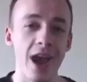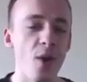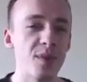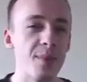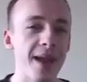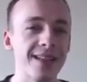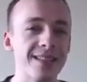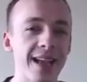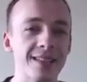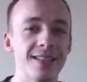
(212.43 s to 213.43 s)
I hope that makes
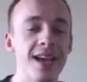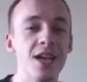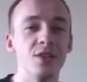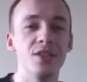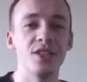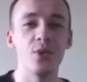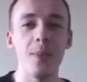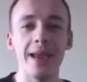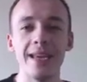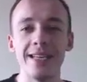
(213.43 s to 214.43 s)
sense. So instead of
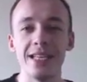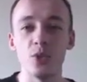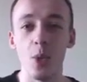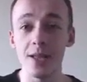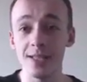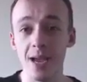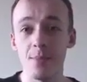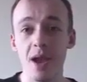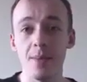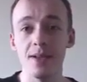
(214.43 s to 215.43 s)
making these one-time
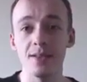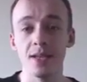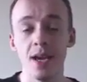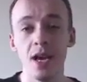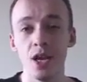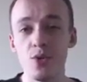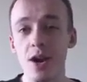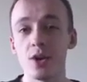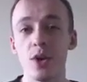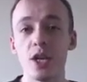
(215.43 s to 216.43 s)
payments, you
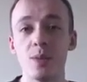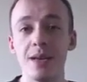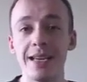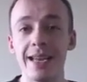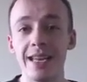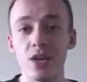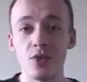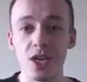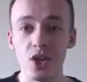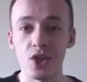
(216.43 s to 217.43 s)
are going to be getting
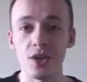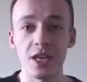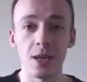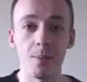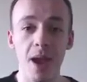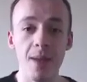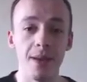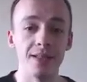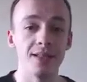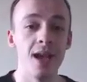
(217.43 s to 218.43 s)
recurring
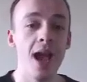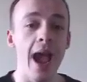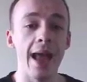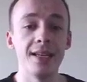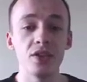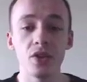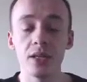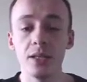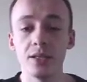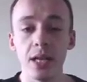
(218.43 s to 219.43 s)
payments. And this
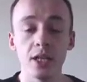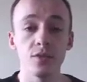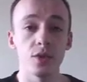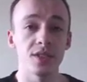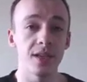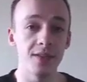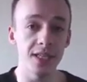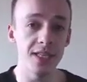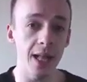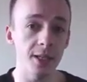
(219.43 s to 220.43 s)
currently sells for
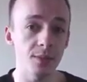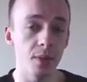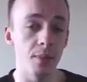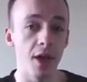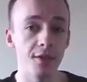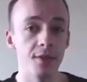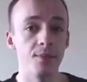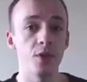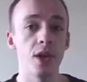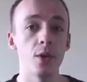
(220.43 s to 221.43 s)
$17 per month.
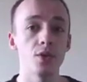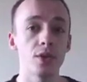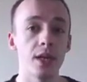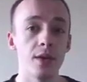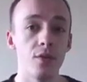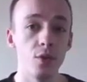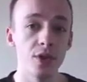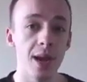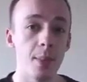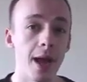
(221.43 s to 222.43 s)
You can also get a
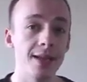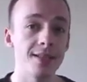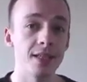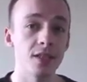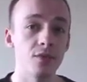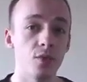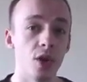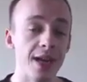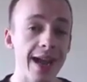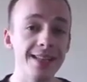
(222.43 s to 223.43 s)
full-time license for
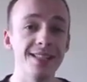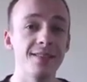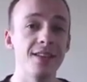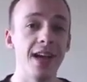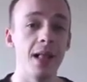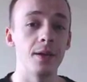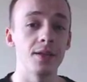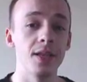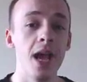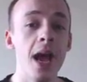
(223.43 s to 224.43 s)

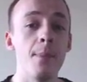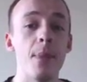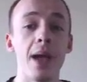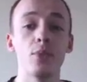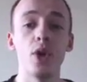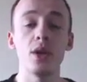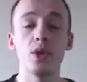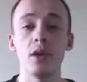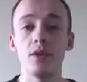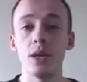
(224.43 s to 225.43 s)
$97, but I'm going to
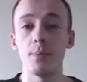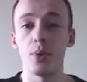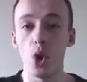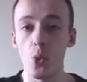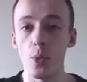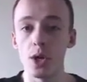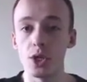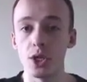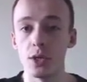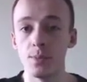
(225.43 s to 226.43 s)
give you the pro
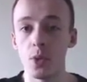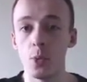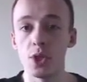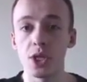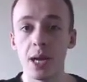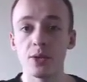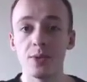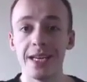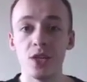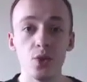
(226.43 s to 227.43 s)
version, which comes
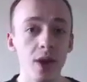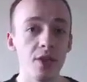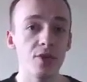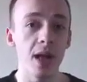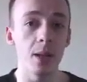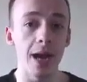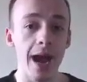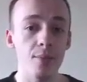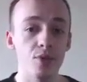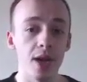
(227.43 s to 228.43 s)
with a $200
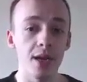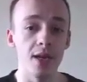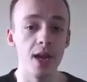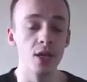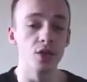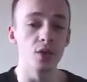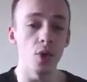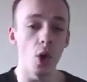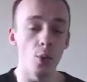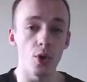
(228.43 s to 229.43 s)
upgrade. So
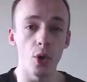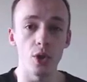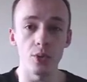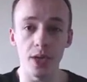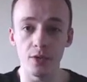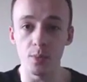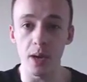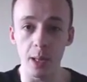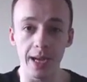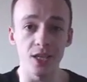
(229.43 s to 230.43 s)
overall, you would have to
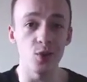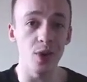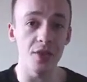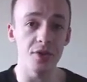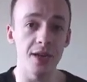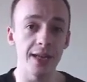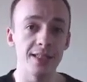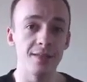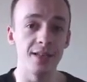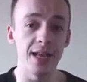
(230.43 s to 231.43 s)
pay like
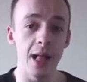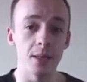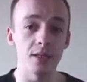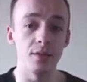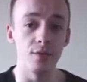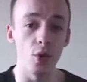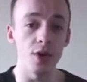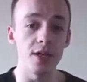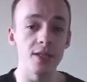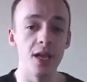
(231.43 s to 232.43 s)
$297 for
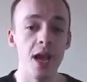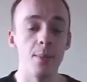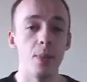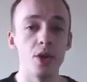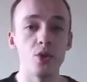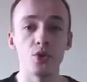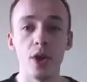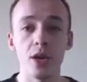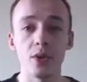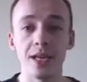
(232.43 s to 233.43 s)
this, but you're
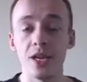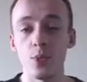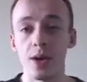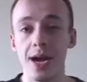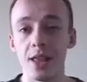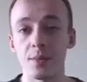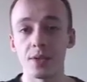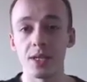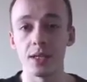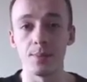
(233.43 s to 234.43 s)
going to get it
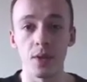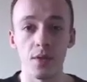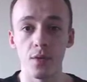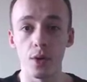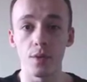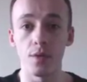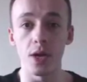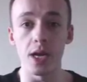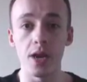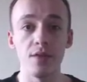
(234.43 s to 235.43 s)
100% for
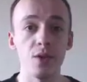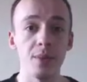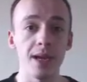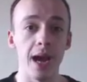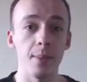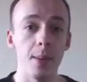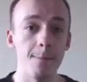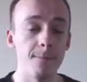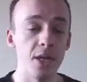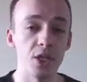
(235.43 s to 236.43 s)
free if you pick up
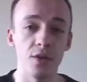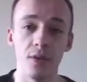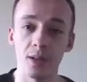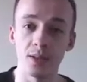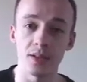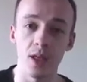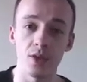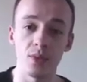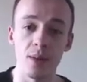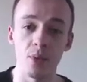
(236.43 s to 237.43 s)
Magick Funnels
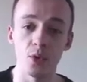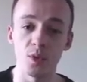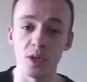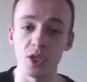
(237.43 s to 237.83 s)
through my bonus page.